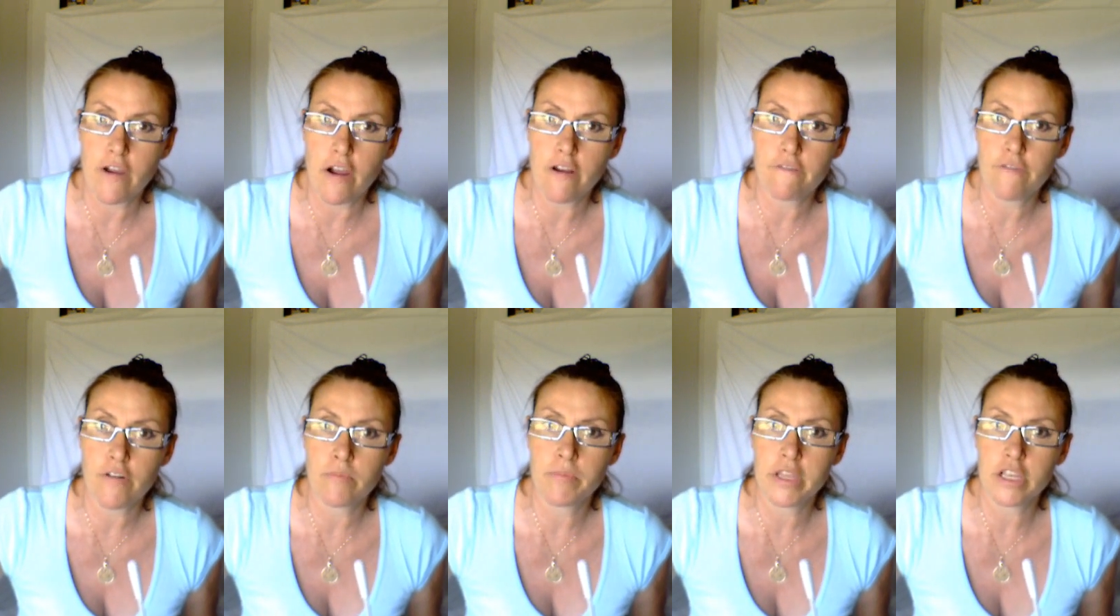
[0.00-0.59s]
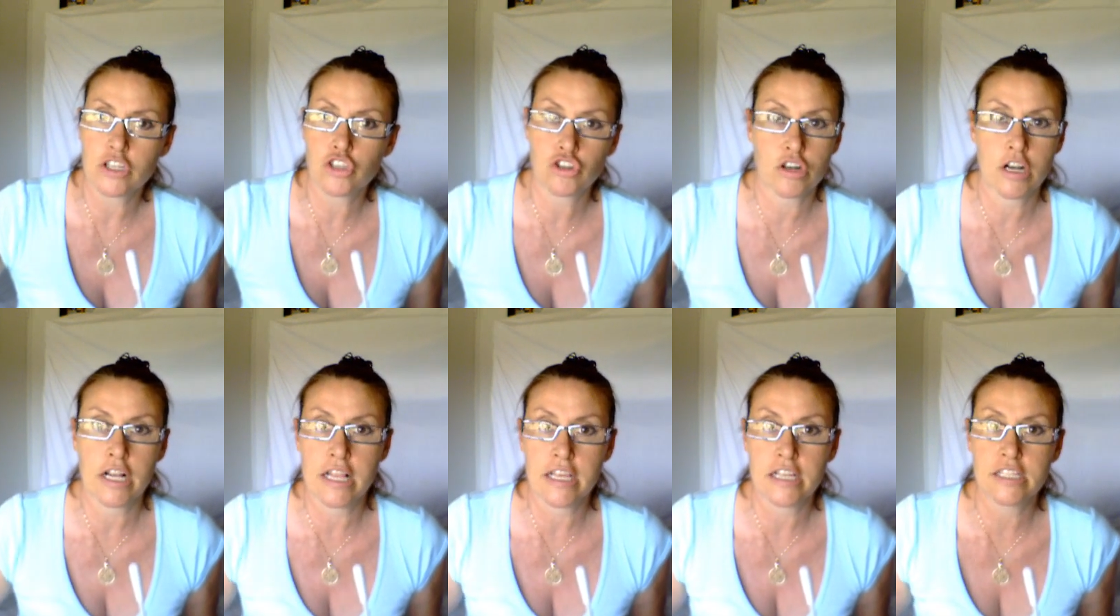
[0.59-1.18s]
vote from the
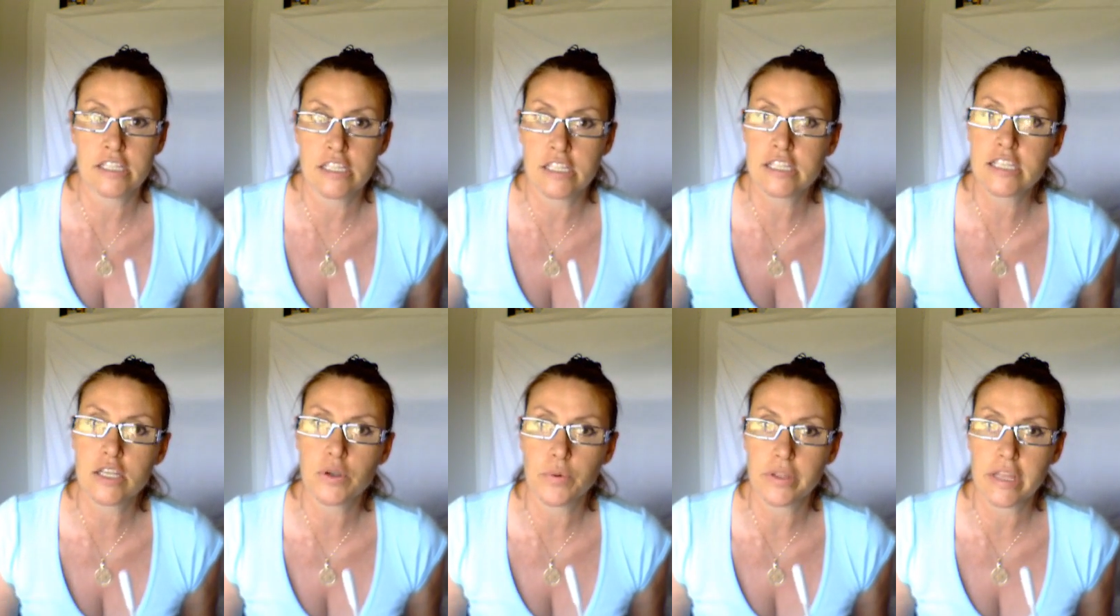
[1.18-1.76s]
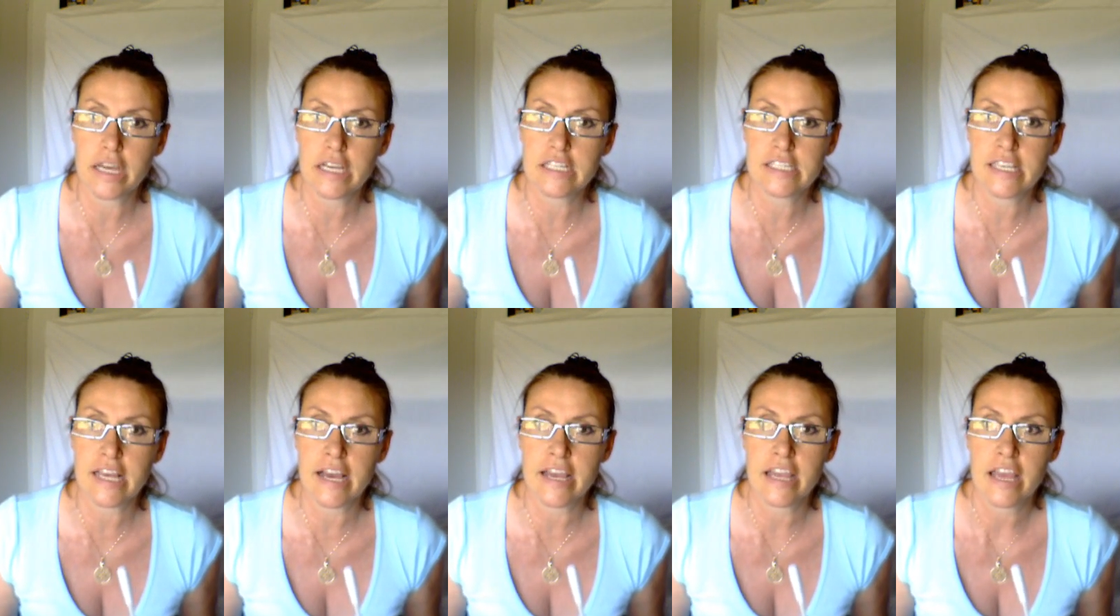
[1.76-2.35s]
Australians and see what they
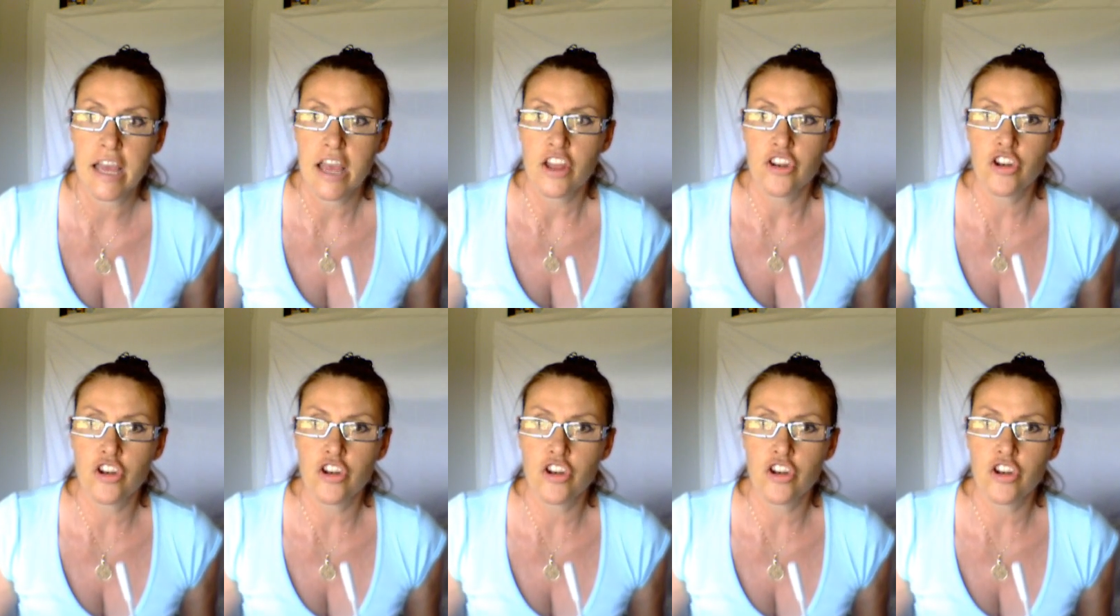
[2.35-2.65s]
say,